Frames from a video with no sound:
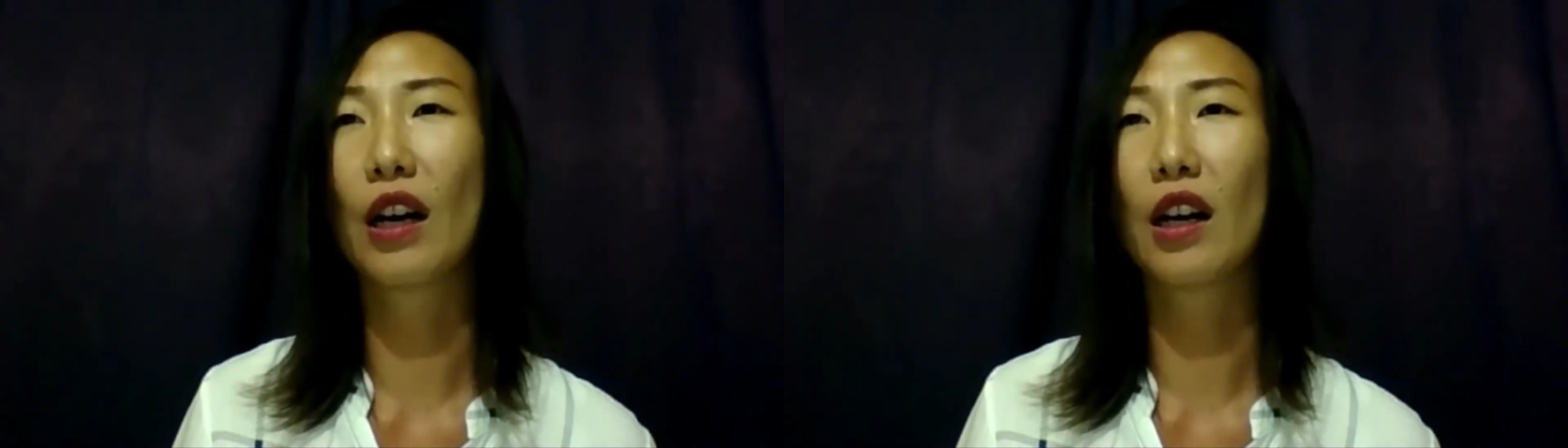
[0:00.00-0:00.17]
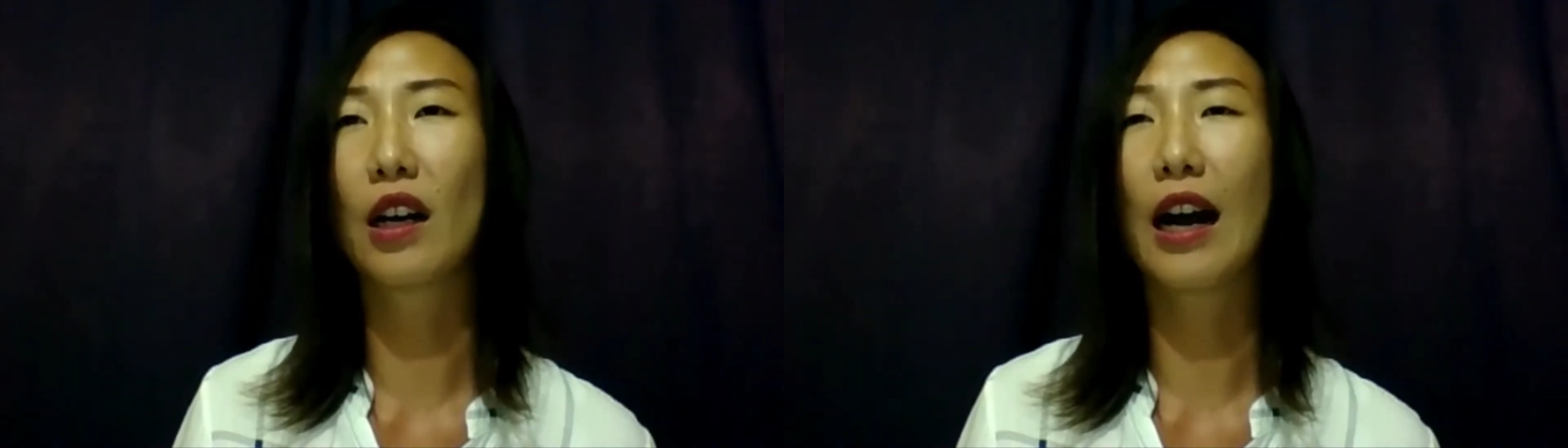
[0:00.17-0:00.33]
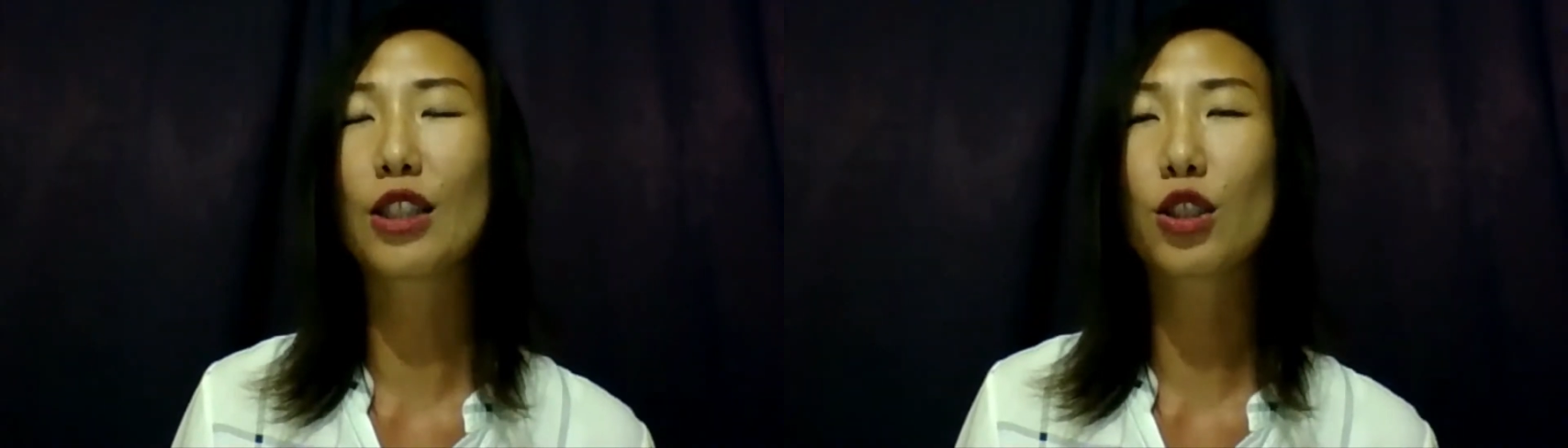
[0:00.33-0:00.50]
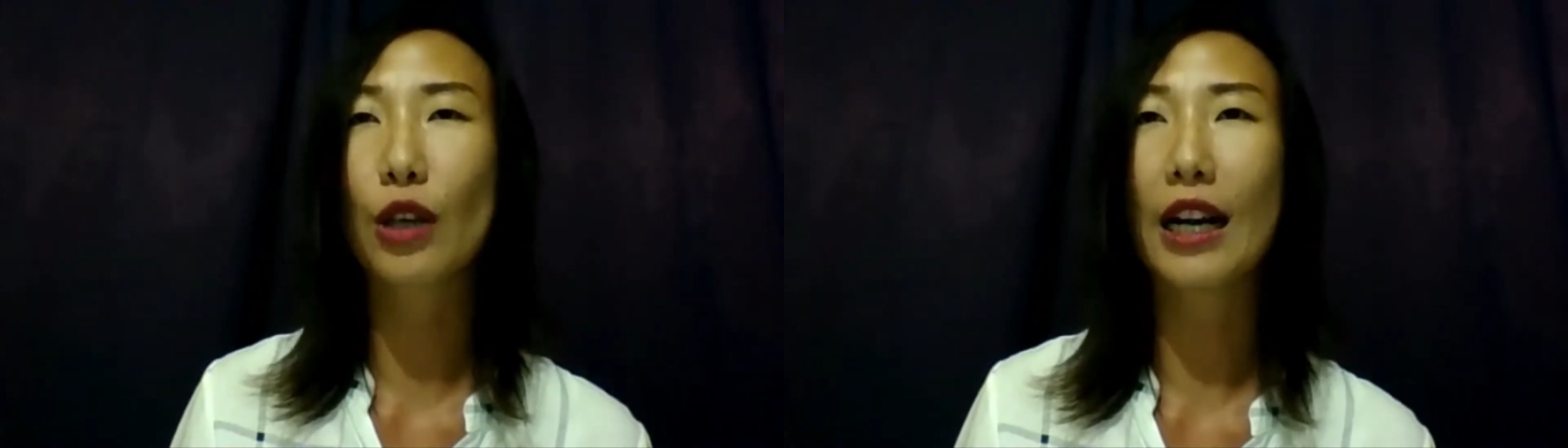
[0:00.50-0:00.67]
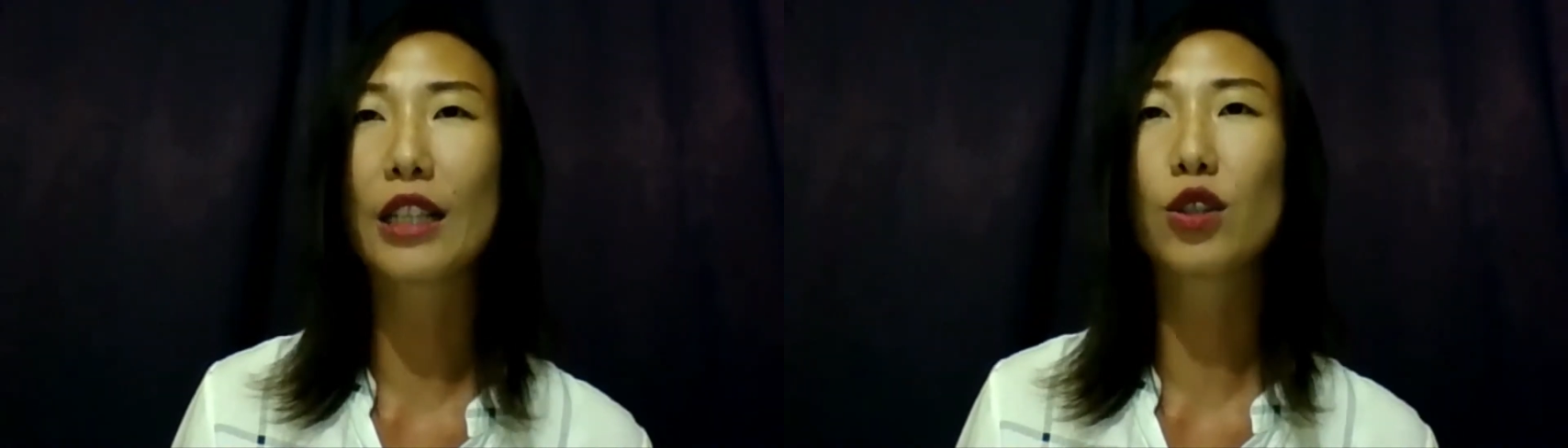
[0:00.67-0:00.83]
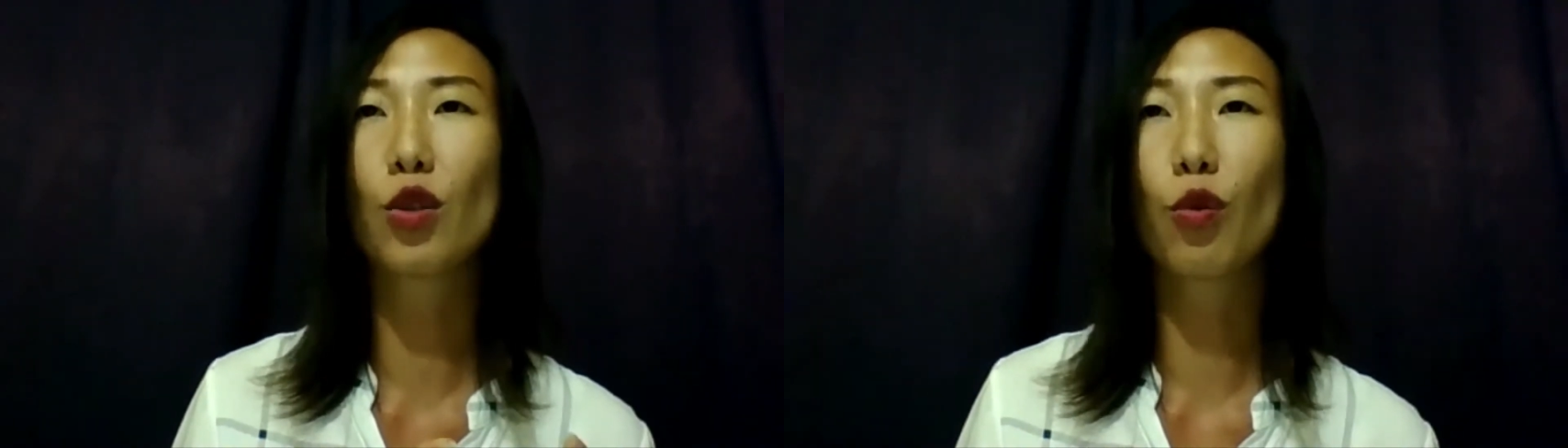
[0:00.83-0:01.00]
I try
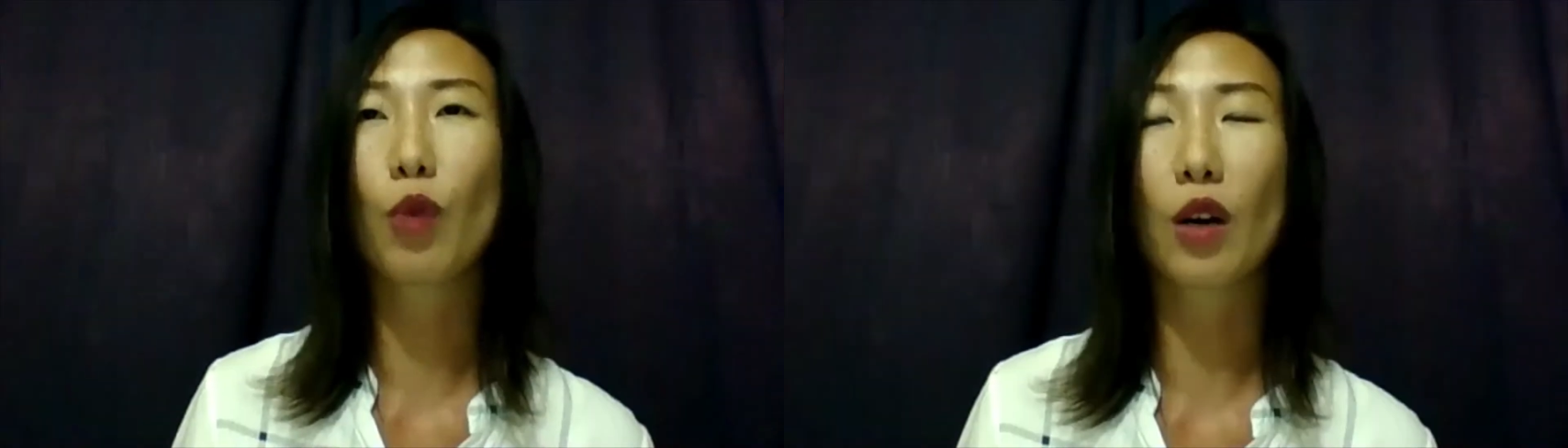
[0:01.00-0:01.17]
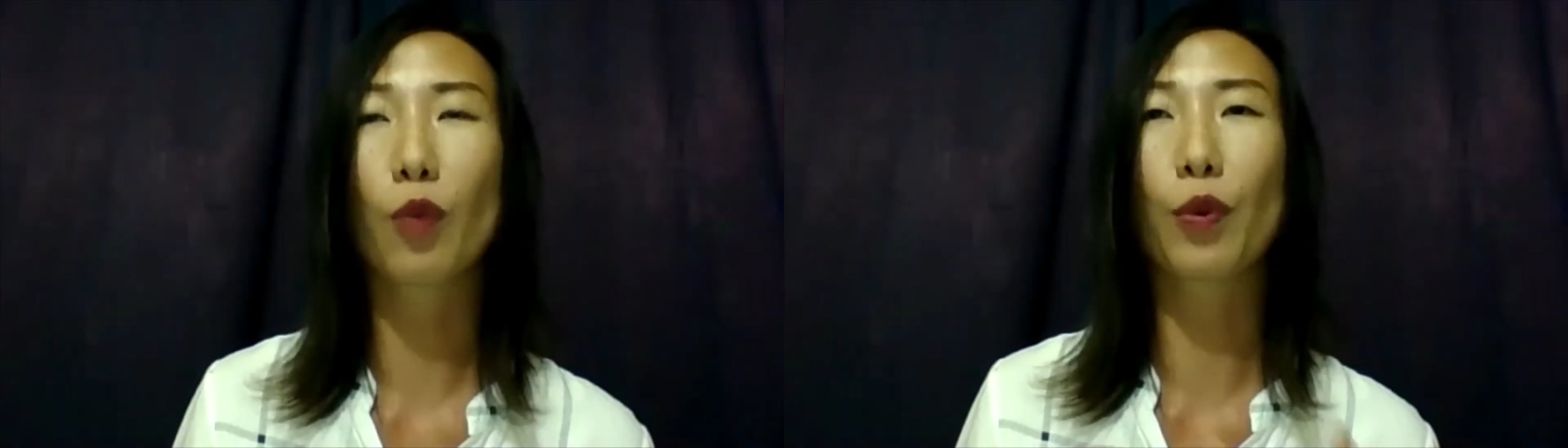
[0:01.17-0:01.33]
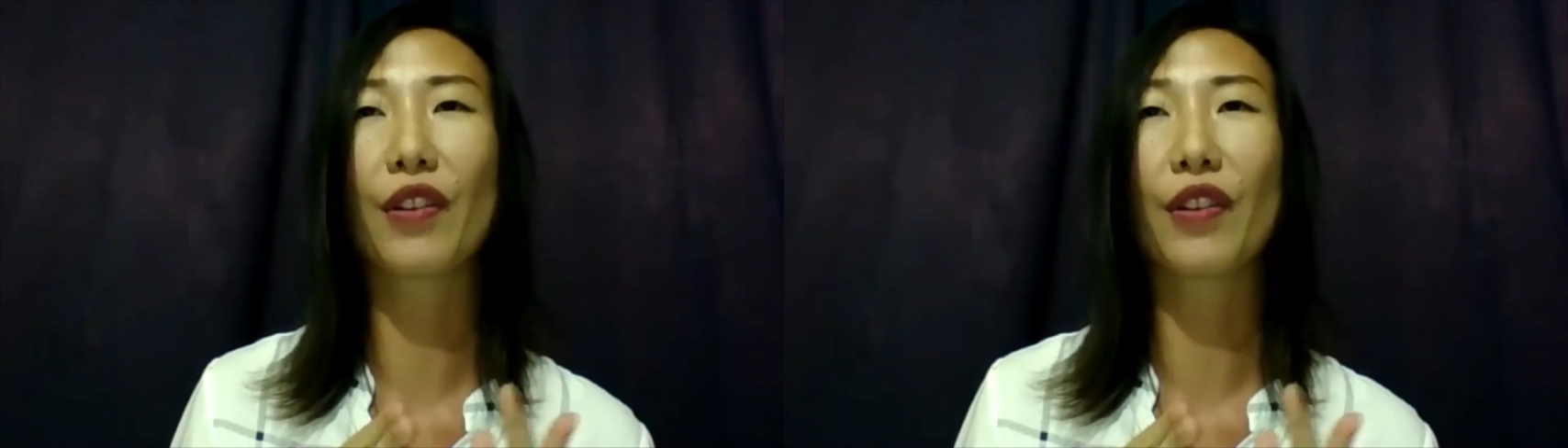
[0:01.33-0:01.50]
to work with